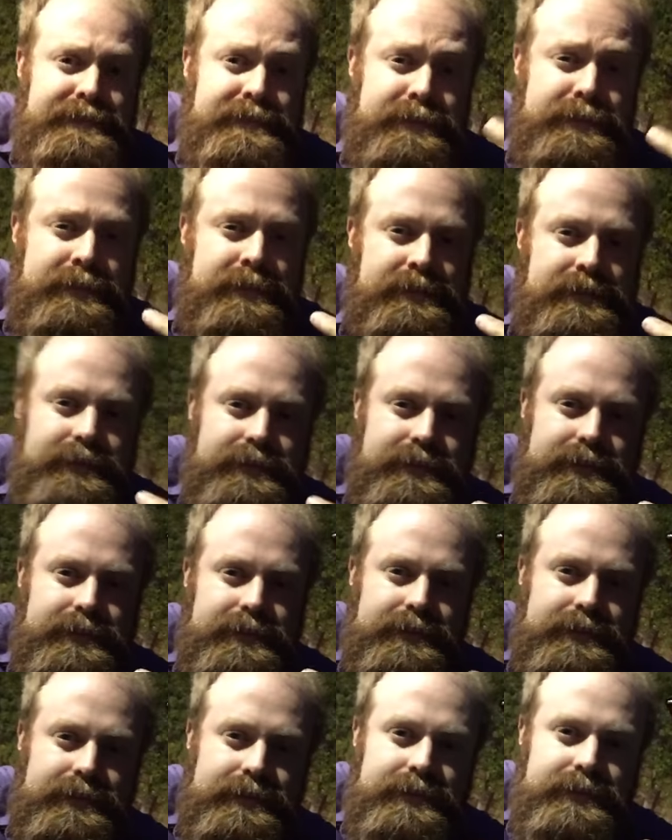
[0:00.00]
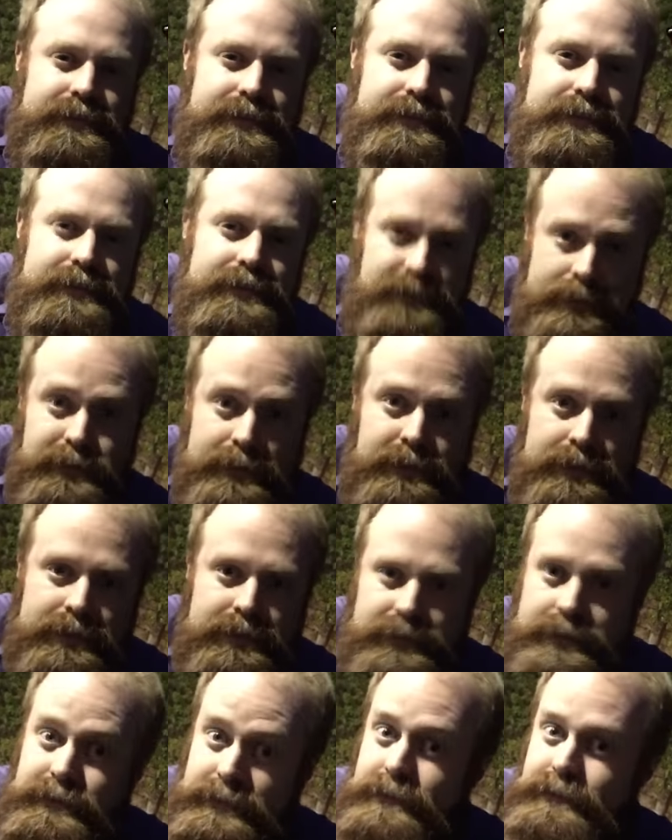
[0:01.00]

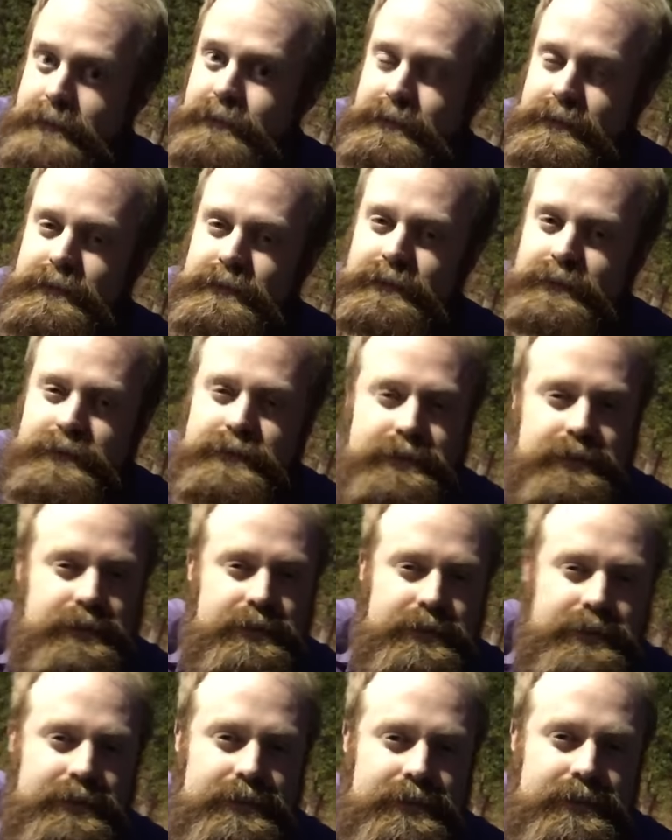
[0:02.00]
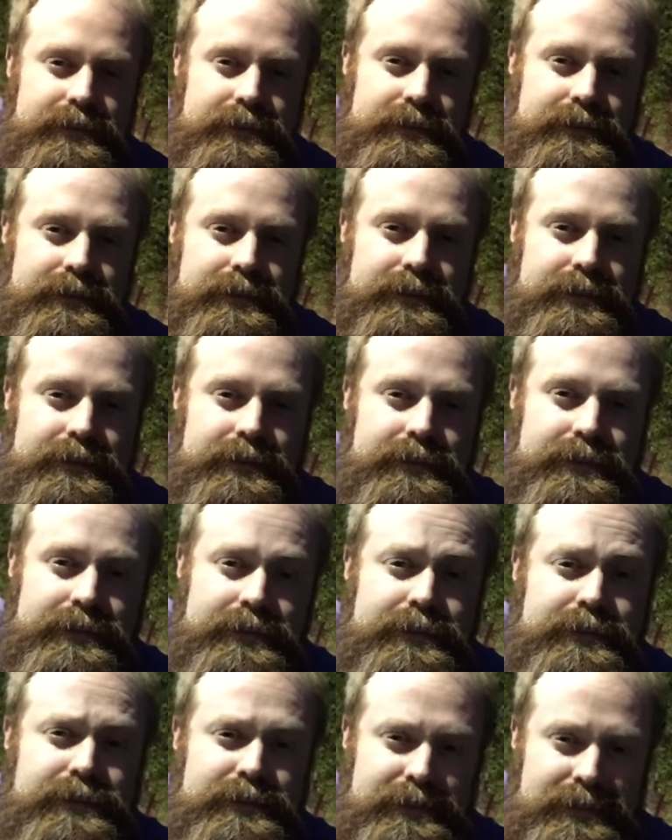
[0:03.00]

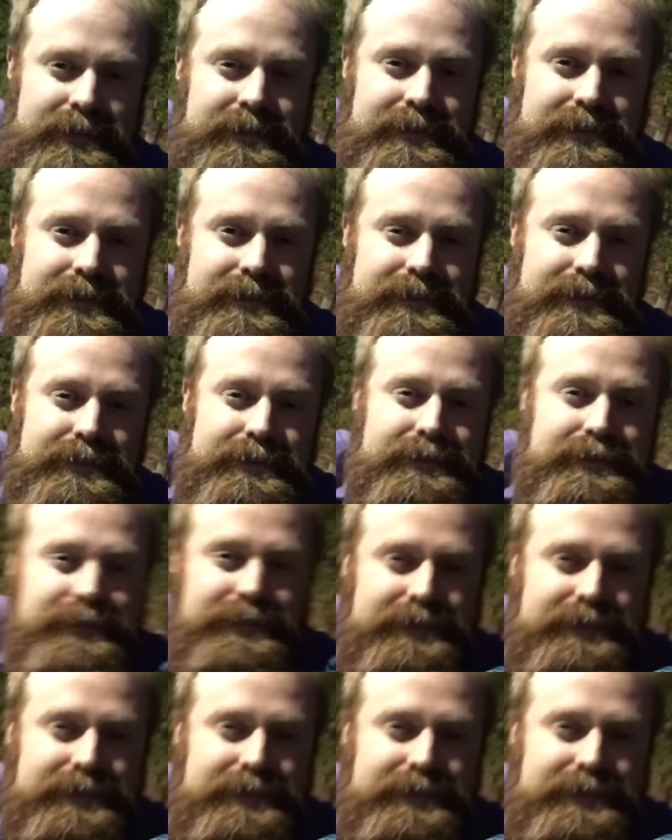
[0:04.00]
The person shown says nothing.